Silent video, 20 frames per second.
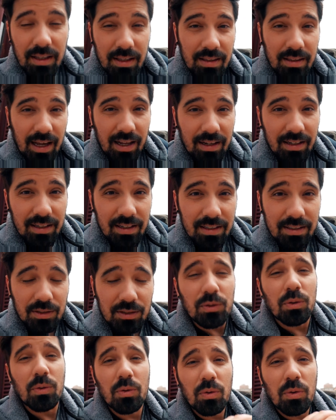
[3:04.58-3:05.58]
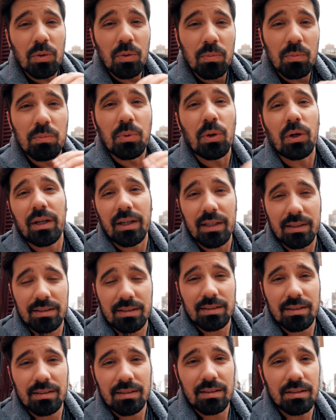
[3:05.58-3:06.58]
That is
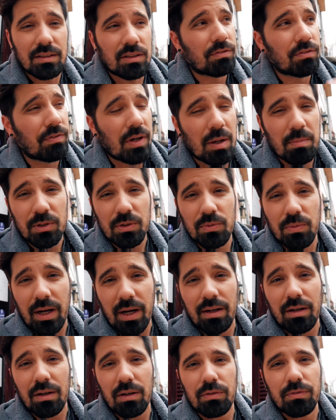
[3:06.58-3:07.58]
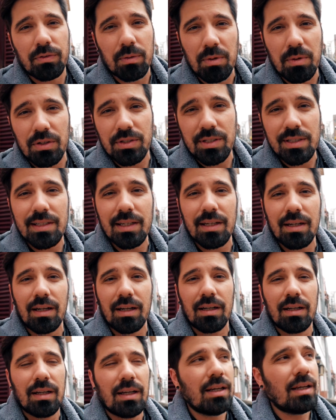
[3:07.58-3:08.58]
Borges. He's a famous writer from
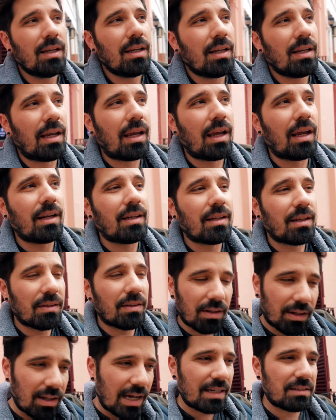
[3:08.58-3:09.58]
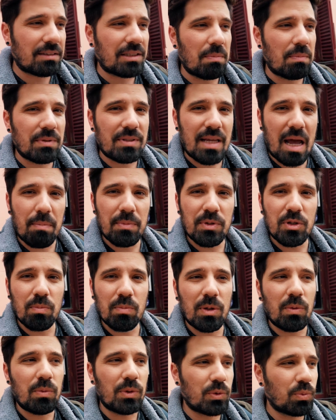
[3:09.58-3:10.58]
Argentina. And the last time this happened to
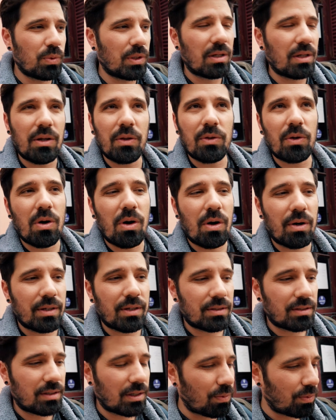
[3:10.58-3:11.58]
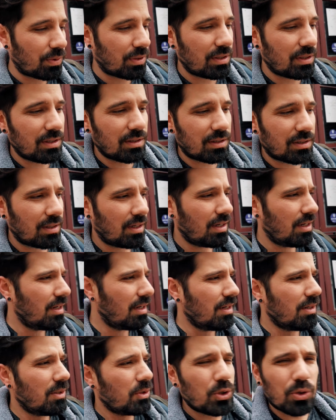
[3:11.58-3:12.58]
me was with another artist. There were these
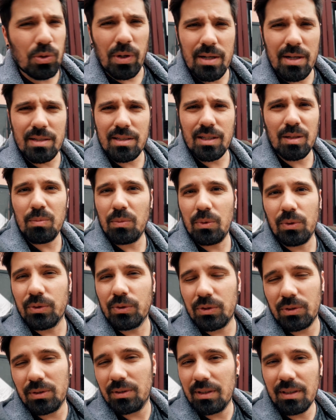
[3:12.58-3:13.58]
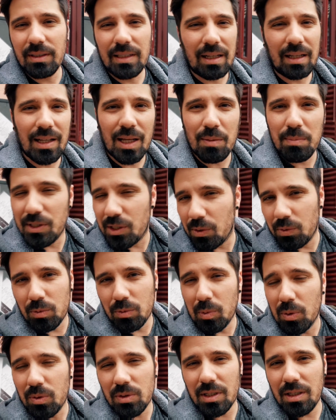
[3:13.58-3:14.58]
strange symbols that led me to
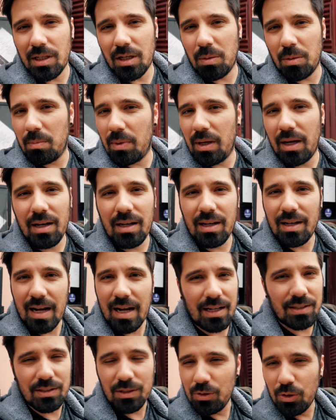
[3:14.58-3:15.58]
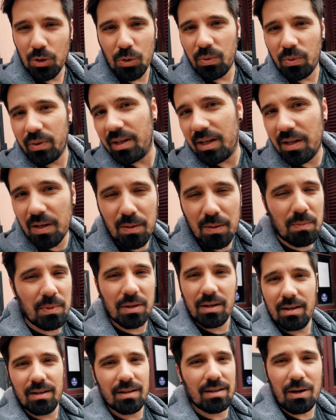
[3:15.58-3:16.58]
his museum, and it had to do with him
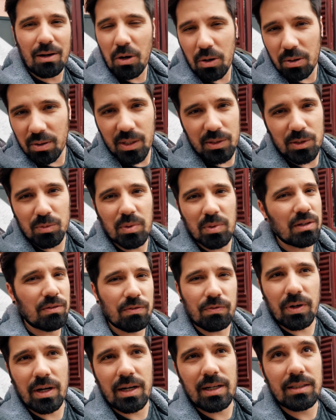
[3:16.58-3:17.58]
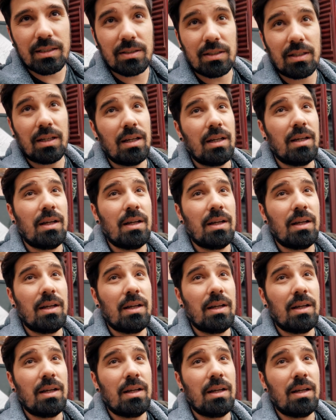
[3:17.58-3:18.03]
and the artist being friends.